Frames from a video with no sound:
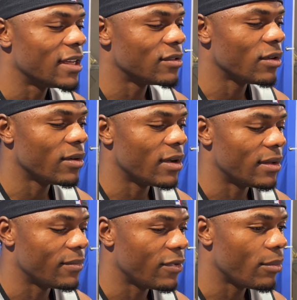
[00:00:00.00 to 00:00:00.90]
So
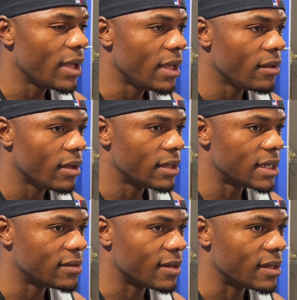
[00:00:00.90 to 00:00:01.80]
for me,
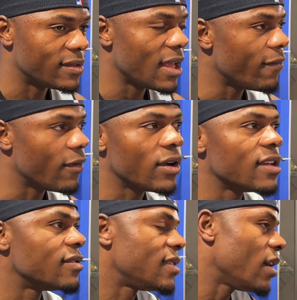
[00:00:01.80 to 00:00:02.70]
it's just stay
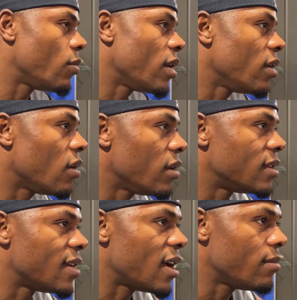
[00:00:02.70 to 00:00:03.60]
focused, stay witty all the
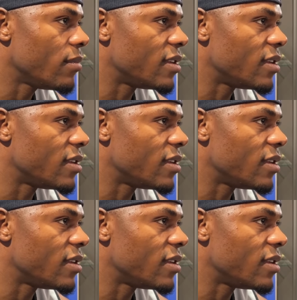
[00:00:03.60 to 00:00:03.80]
time.